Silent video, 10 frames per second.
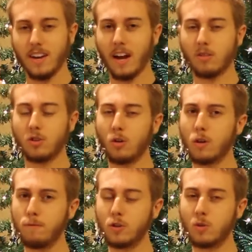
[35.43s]
Now, don't
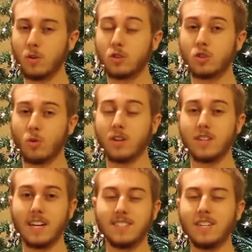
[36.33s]
confuse it with
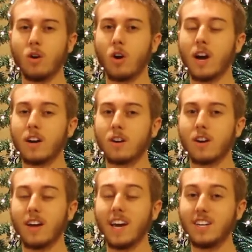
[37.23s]
storage,
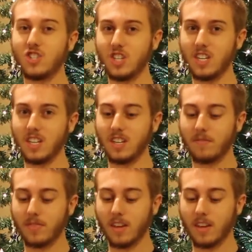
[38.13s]
S-T-O-R-A-G-E.